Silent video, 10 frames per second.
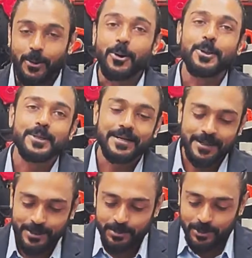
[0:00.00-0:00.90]
all the
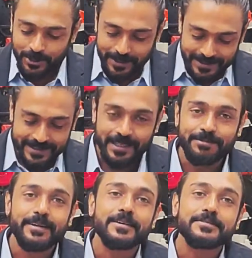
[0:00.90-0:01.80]
other models that
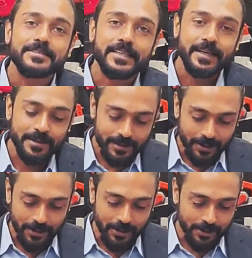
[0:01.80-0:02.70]
we have seen
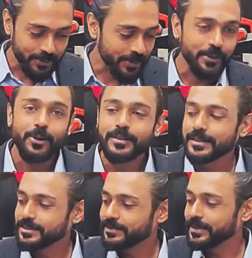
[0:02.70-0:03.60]
during all
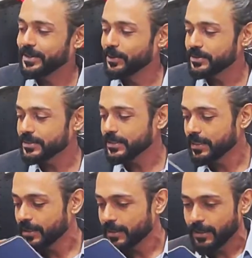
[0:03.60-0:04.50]
these videos.
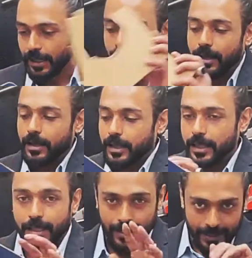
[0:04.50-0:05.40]

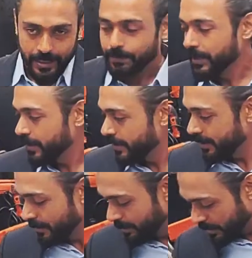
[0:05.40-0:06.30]
Let me
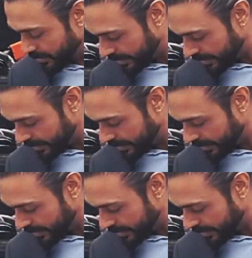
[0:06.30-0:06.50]
put